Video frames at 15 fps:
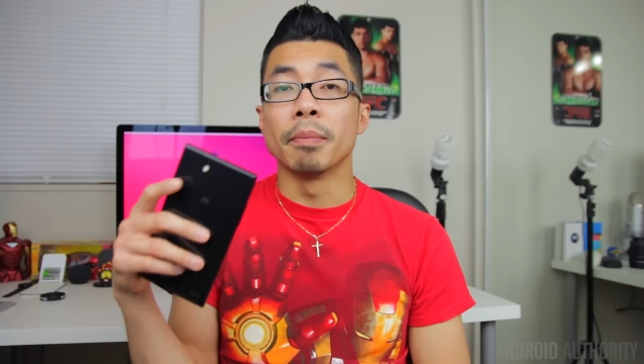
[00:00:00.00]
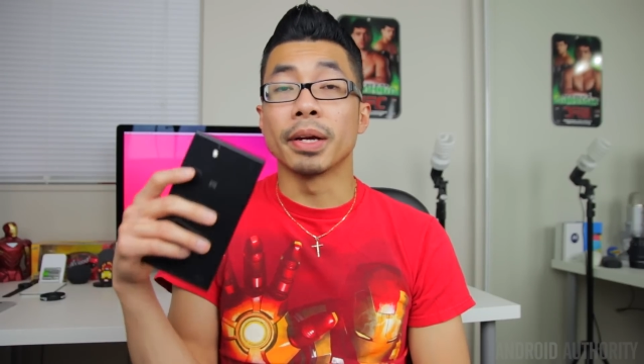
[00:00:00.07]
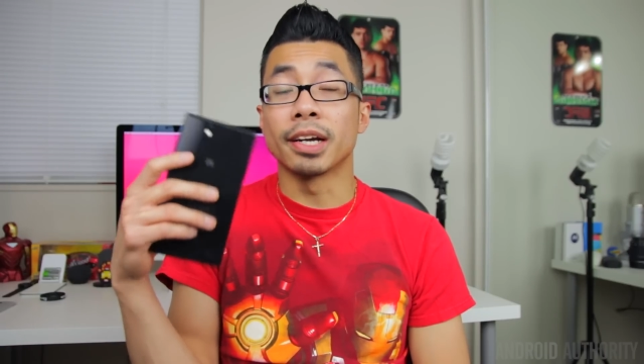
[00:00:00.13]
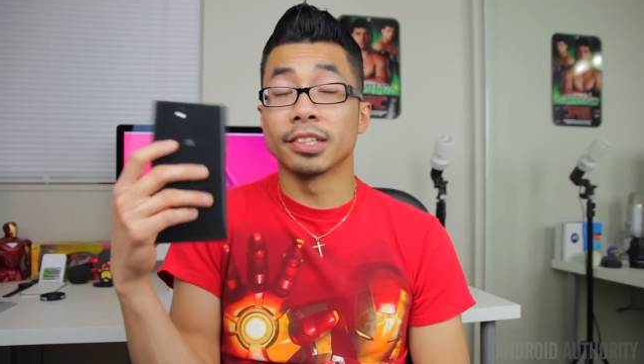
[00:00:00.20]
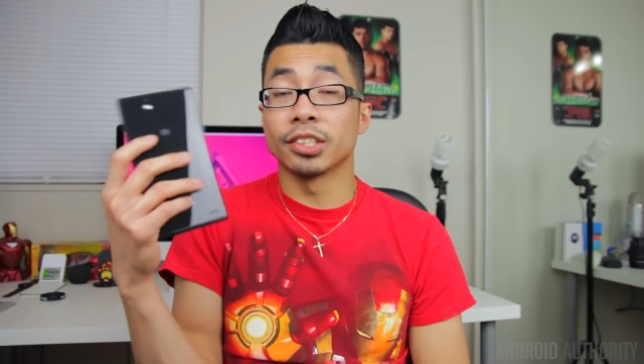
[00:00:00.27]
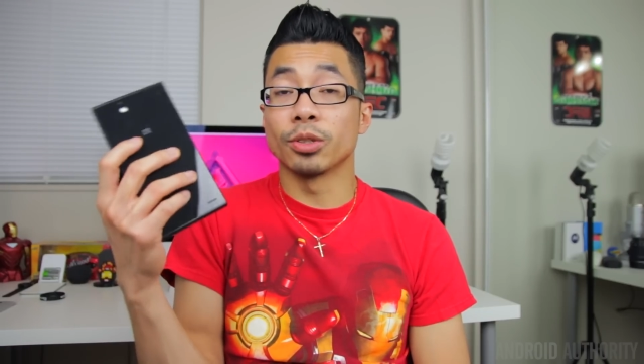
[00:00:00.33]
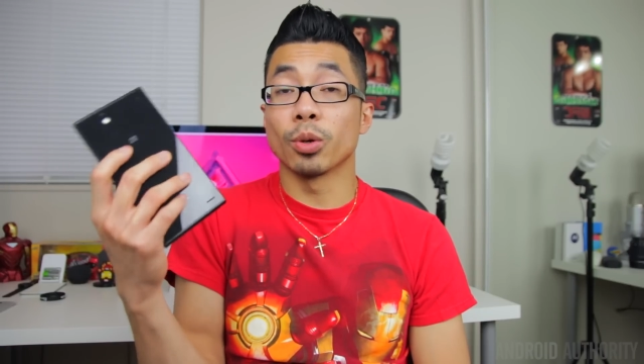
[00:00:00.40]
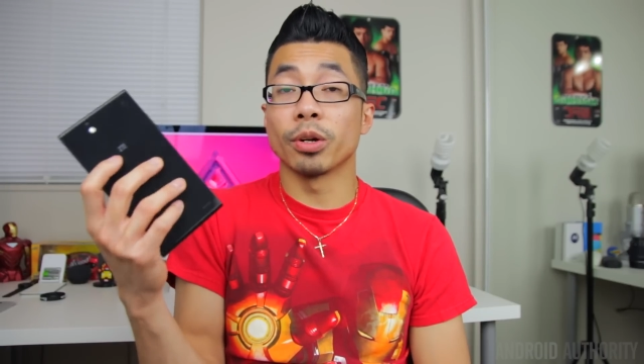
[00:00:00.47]

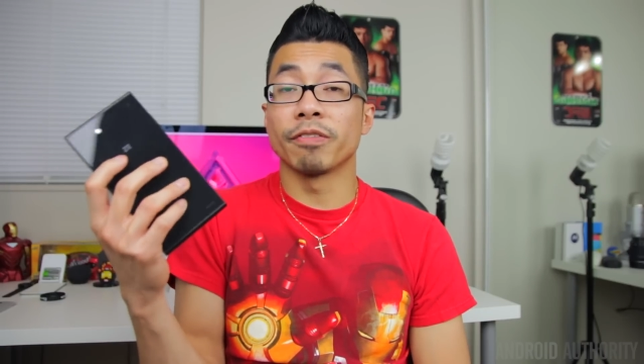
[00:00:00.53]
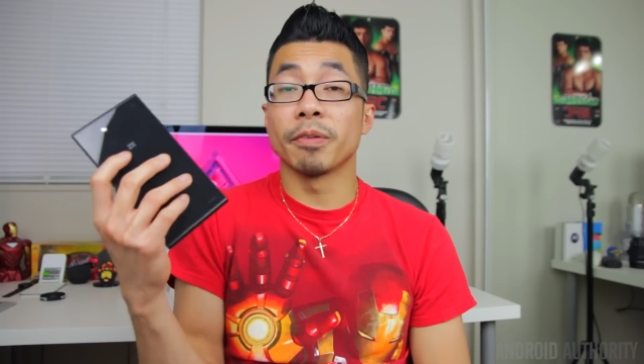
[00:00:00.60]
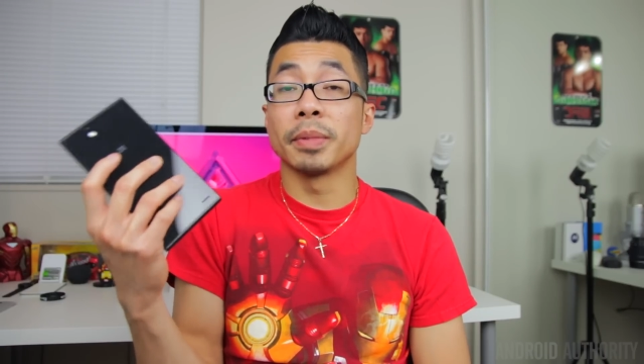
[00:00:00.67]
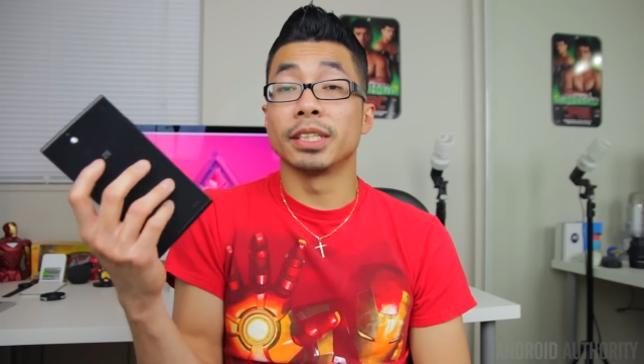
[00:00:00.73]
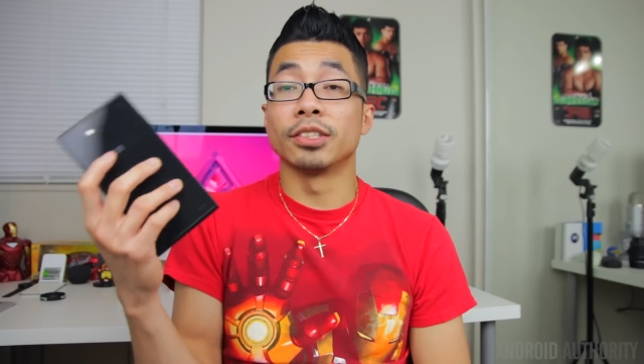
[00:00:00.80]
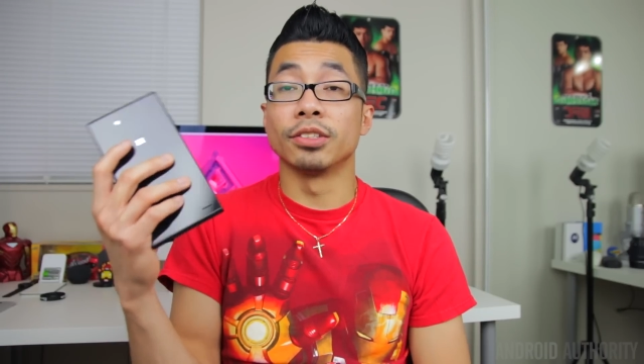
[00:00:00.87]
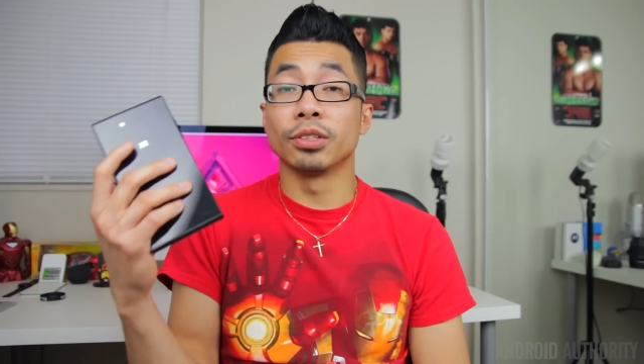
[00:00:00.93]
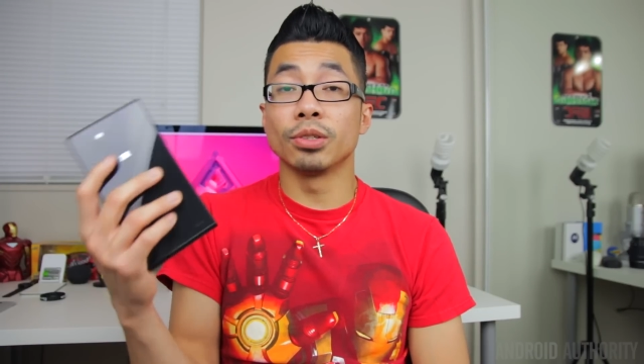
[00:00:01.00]
because in order for
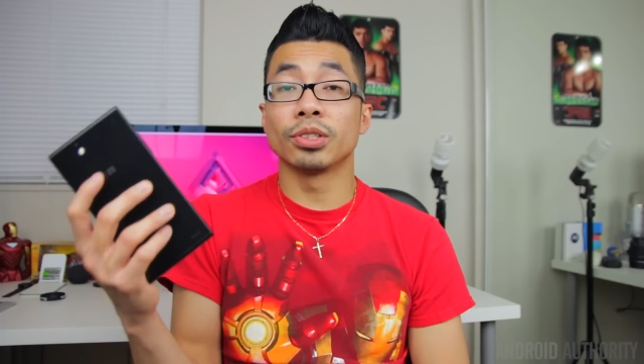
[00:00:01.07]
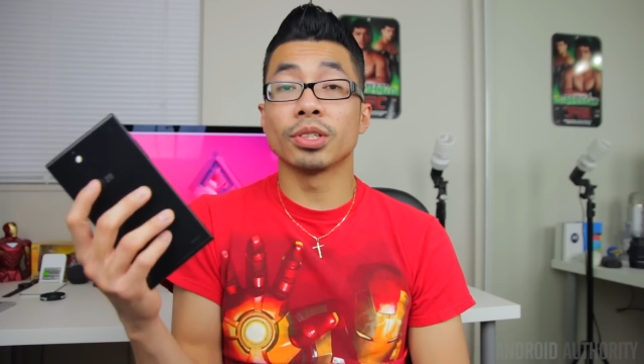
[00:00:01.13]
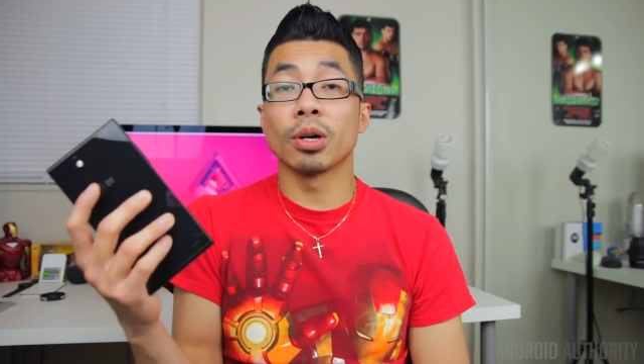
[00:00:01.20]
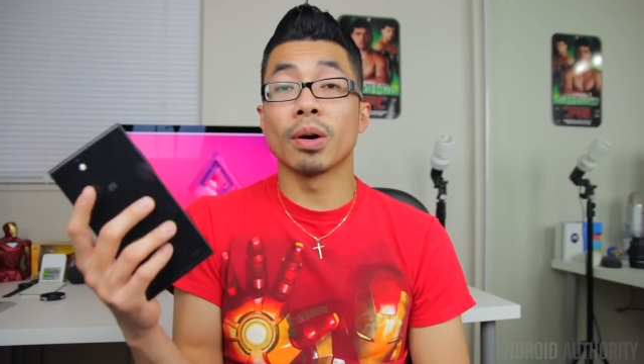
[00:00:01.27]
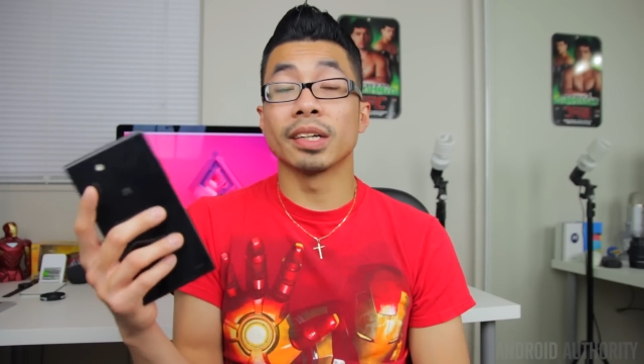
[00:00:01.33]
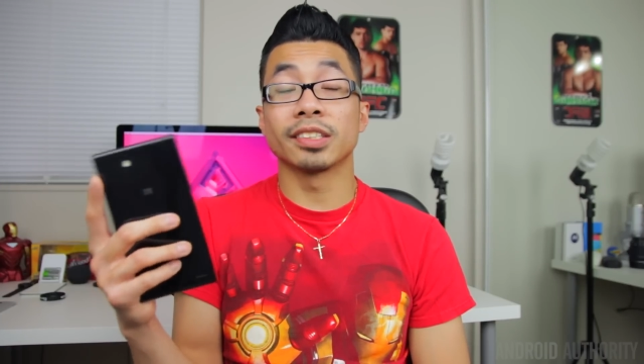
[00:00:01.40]
me to do so,